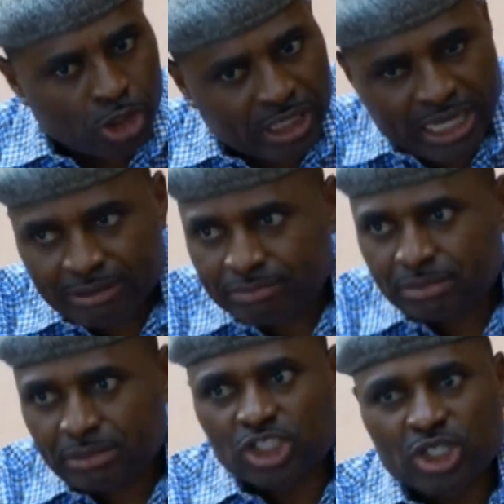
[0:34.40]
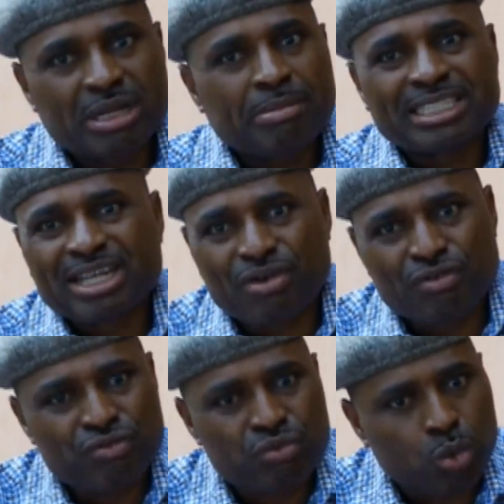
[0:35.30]
Oga, it's not a matter
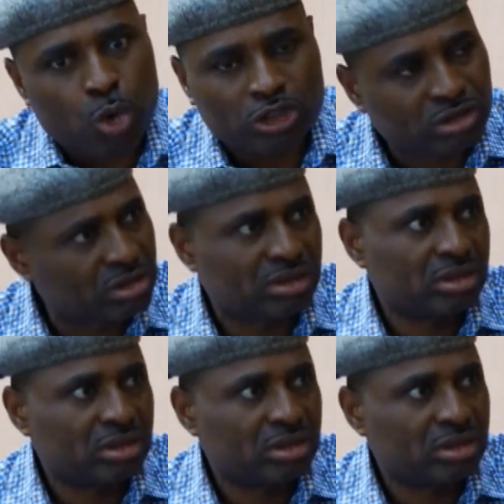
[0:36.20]
of what.